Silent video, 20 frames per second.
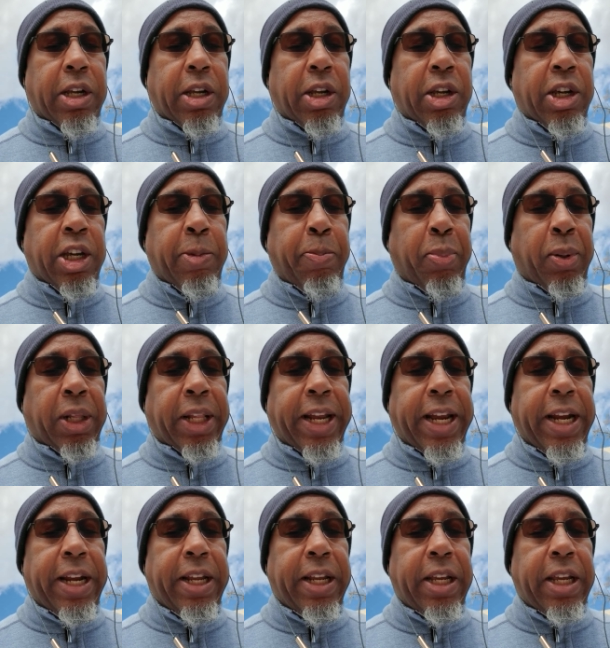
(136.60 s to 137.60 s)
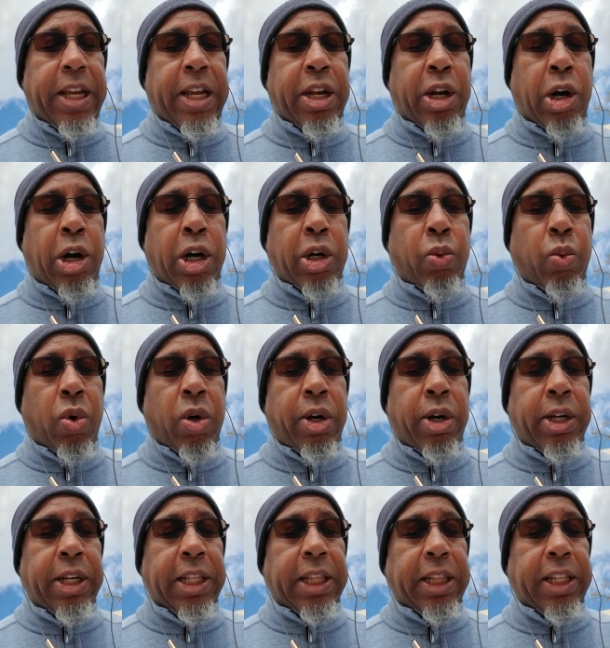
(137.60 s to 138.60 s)
Good planning and hard
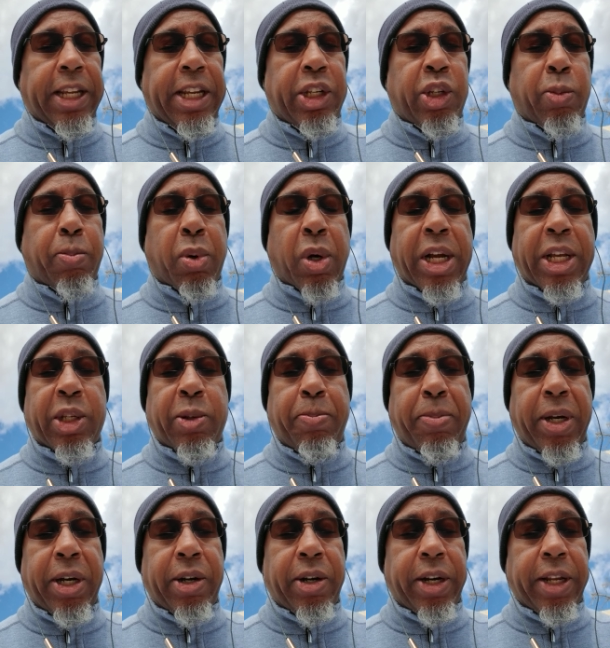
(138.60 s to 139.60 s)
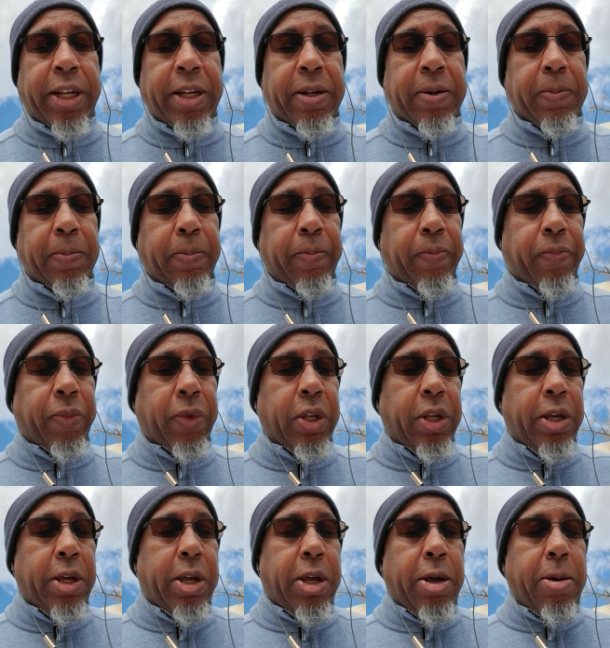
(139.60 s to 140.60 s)
work lead to prosperity,
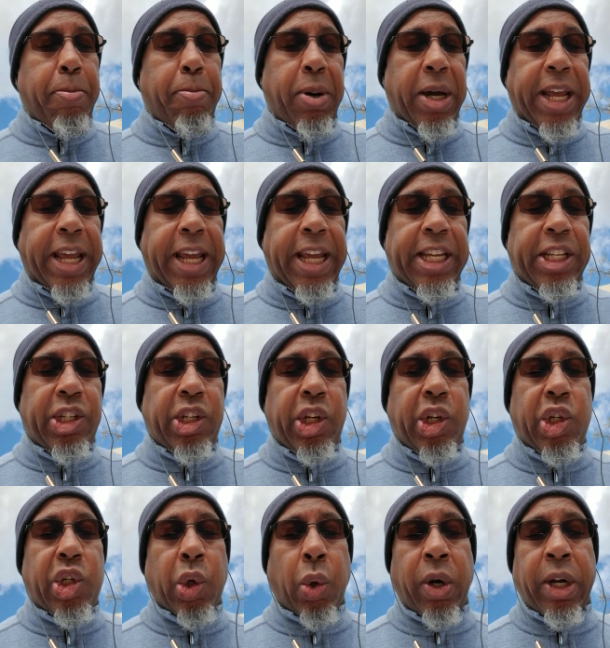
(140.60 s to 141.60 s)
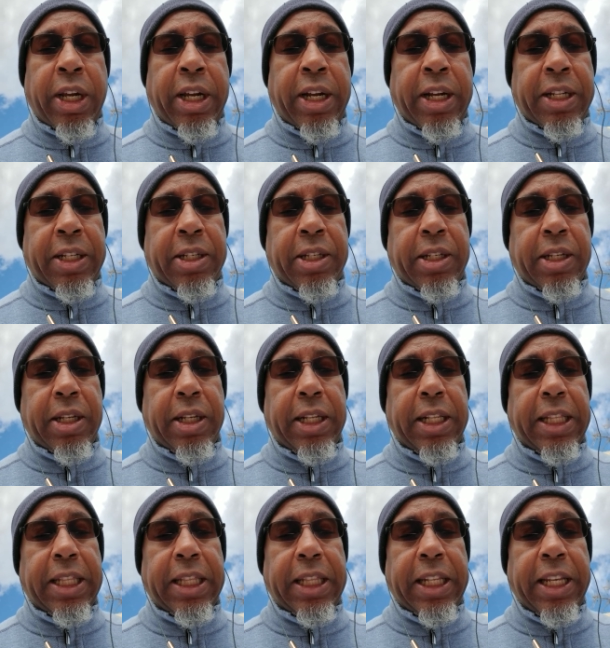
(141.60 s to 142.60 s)
but hasty shortcuts
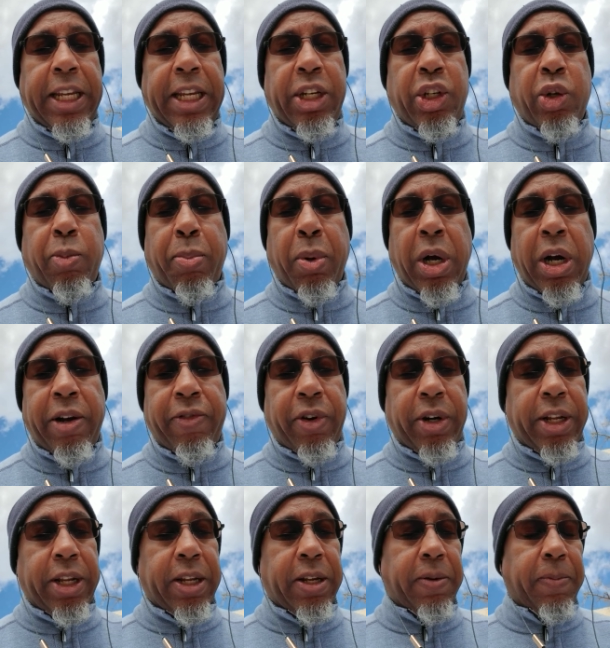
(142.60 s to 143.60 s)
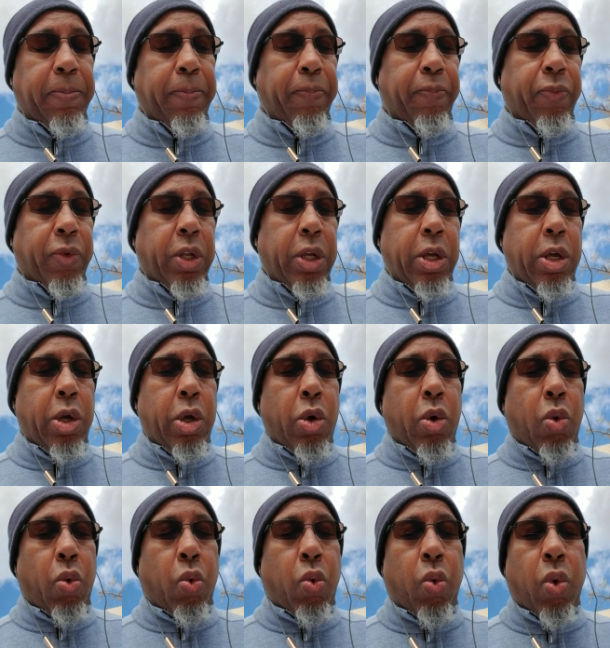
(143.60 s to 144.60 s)
lead to poverty.
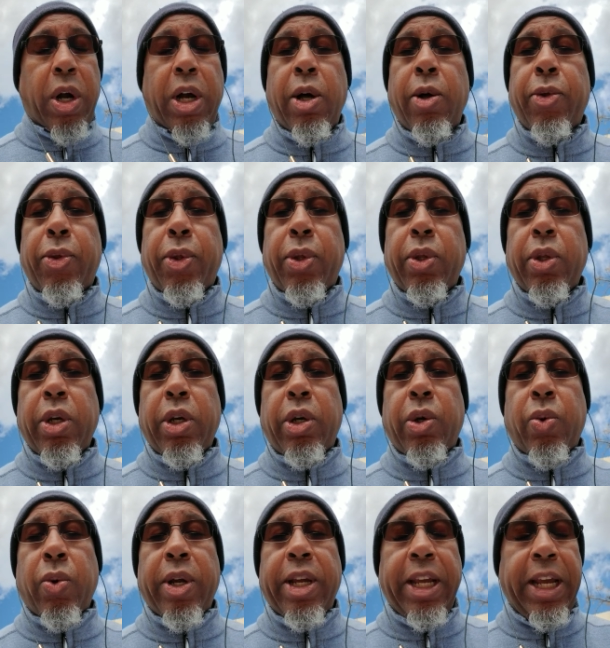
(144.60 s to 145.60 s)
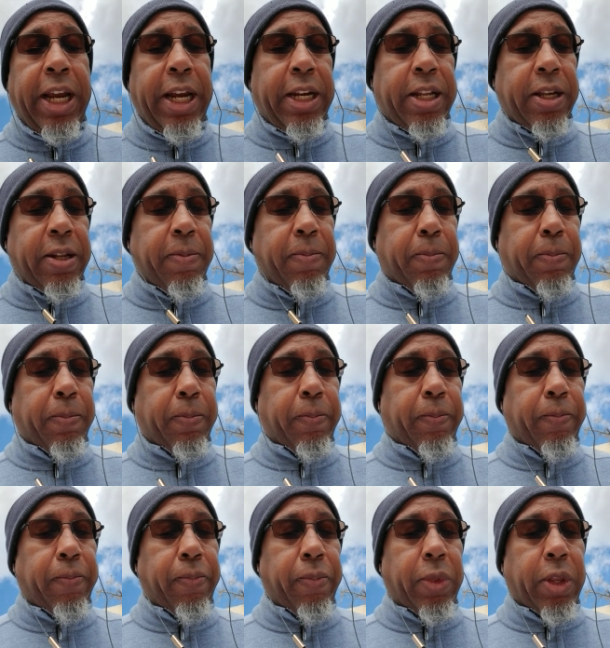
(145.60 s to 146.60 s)
Wealth created
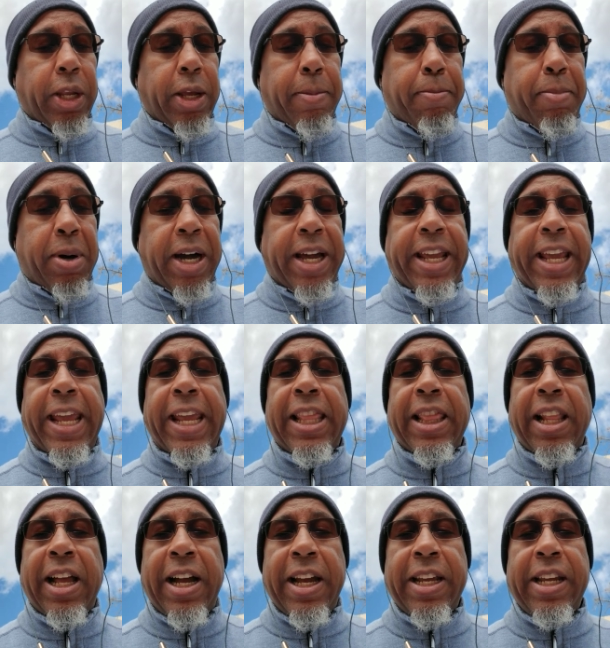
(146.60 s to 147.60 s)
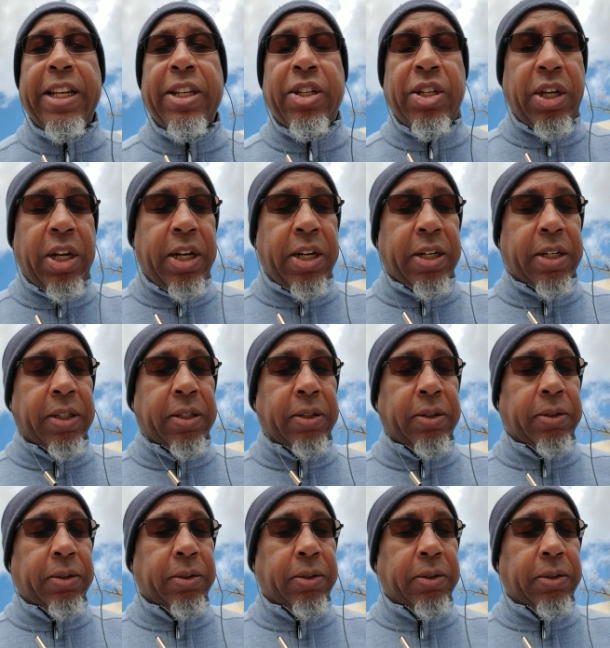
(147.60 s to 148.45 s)
by a lying tongue